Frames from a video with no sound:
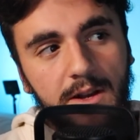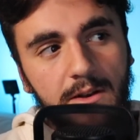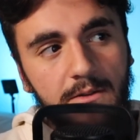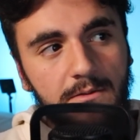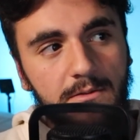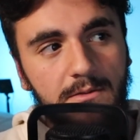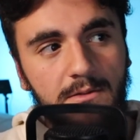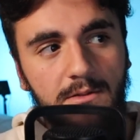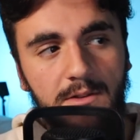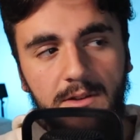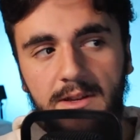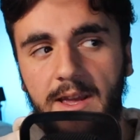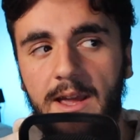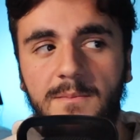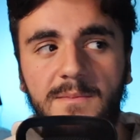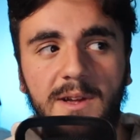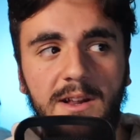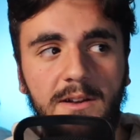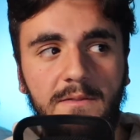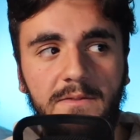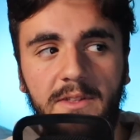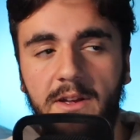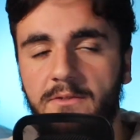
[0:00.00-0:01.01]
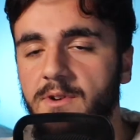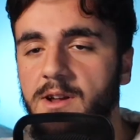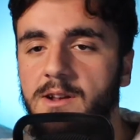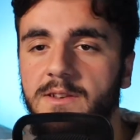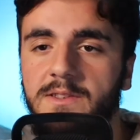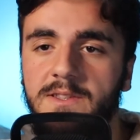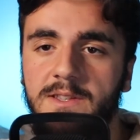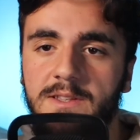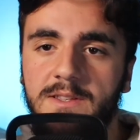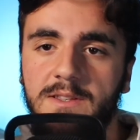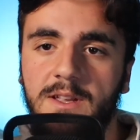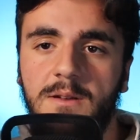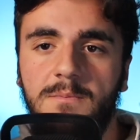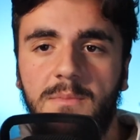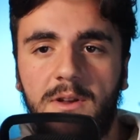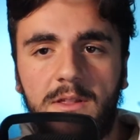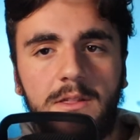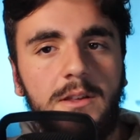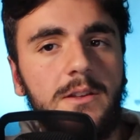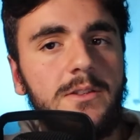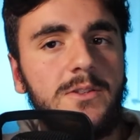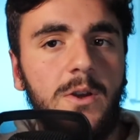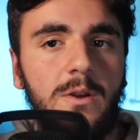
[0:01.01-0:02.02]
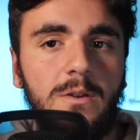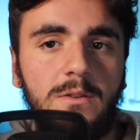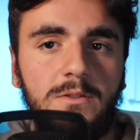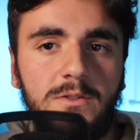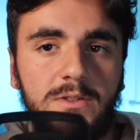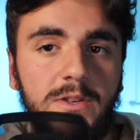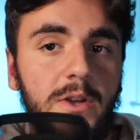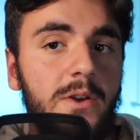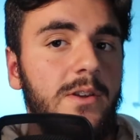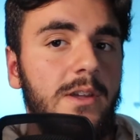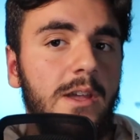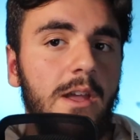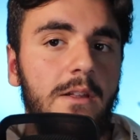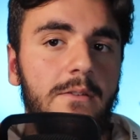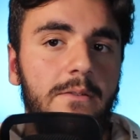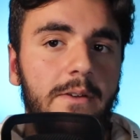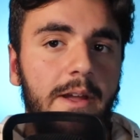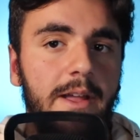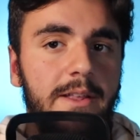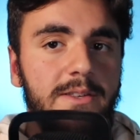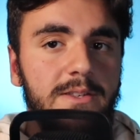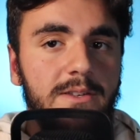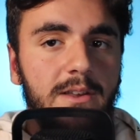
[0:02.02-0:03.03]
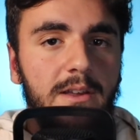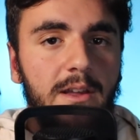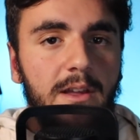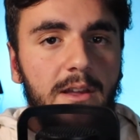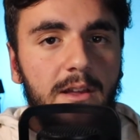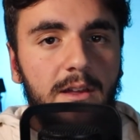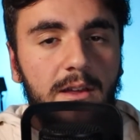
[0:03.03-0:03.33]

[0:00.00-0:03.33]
out of that round of 16, but I think Turkey advance